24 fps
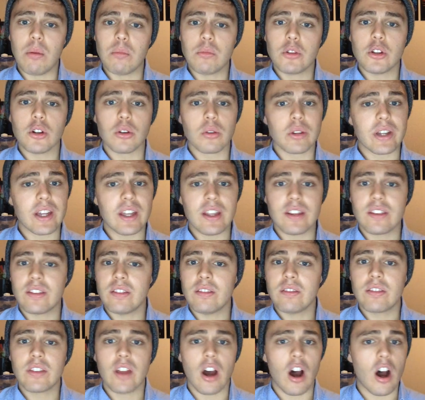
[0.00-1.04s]
you'll get
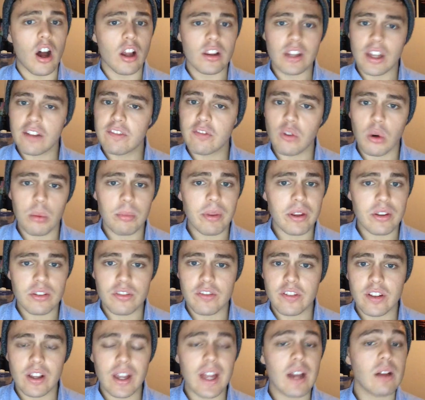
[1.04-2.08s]
the online form that you
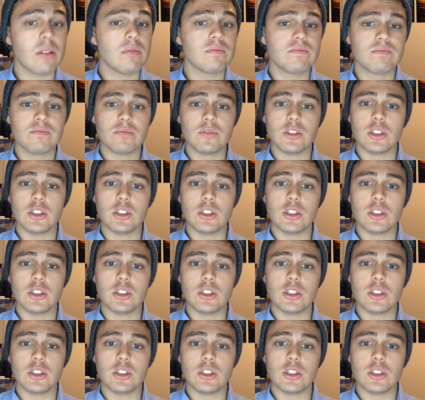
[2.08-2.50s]
fill out.